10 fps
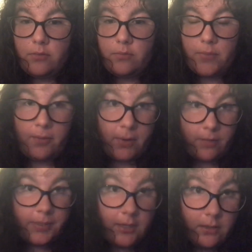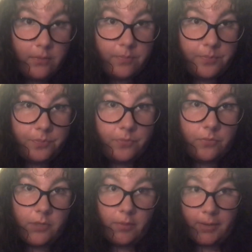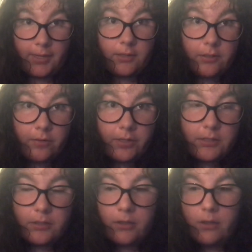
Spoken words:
my well-being and my health at risk.